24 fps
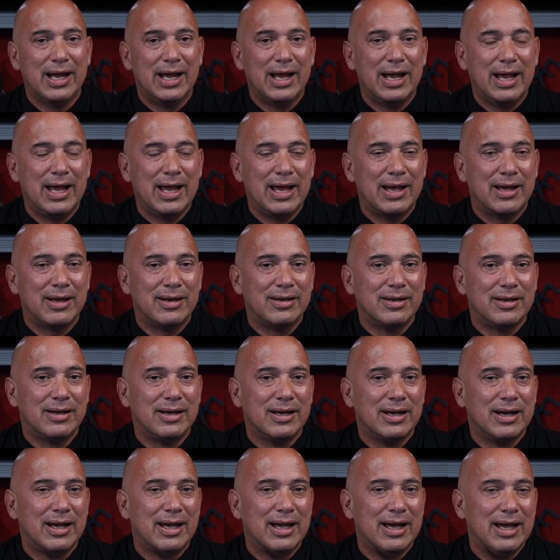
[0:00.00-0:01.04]
And
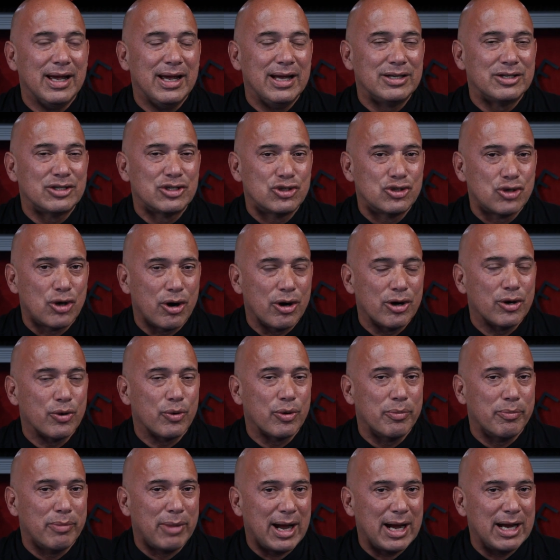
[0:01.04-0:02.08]
it started to
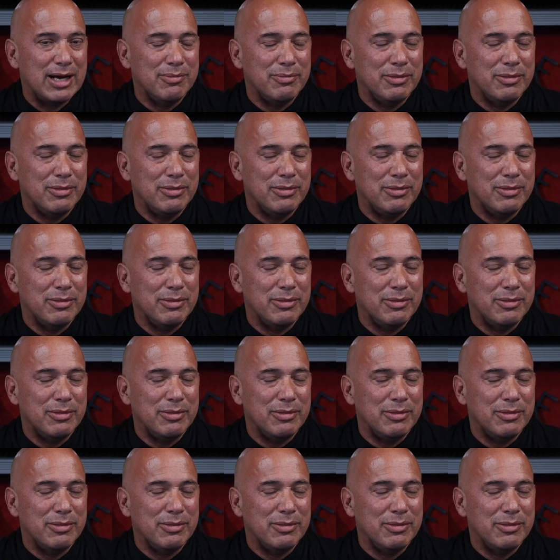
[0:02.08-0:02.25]
remind